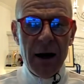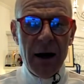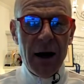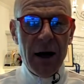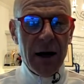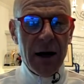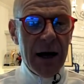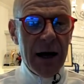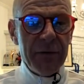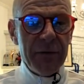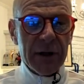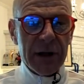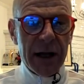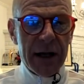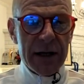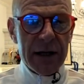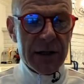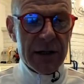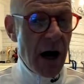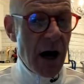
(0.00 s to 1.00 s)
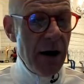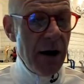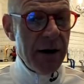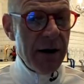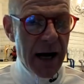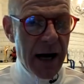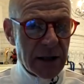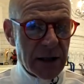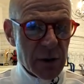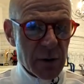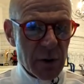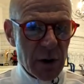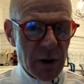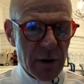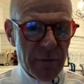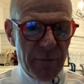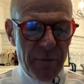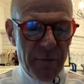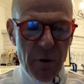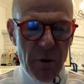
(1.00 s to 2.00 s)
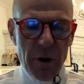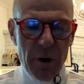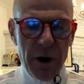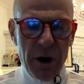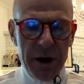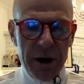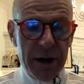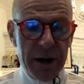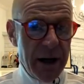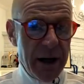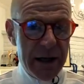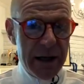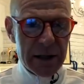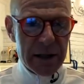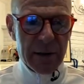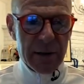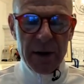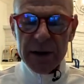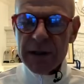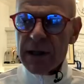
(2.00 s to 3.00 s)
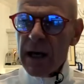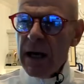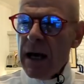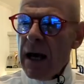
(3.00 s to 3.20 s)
level that is unnatural for the instrument.